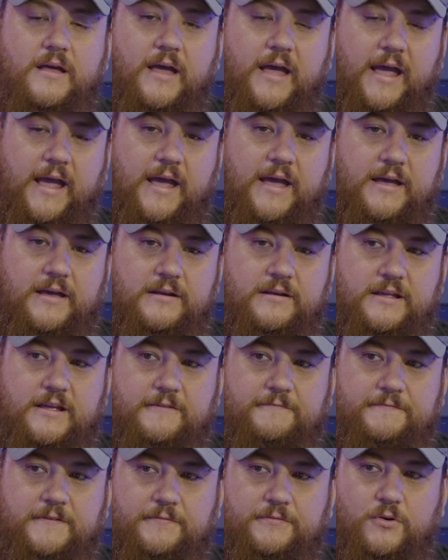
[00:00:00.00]
And
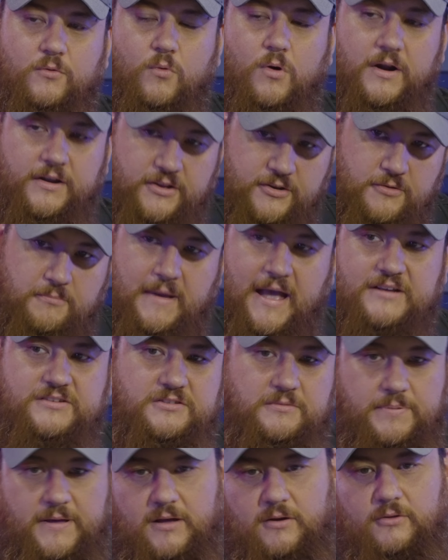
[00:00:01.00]
if they're wanting to mash
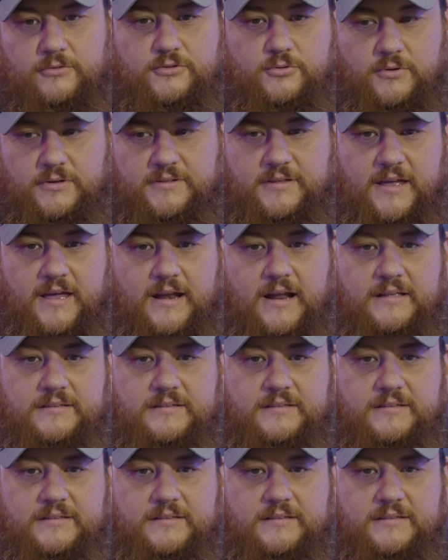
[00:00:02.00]
the pedal to a 10,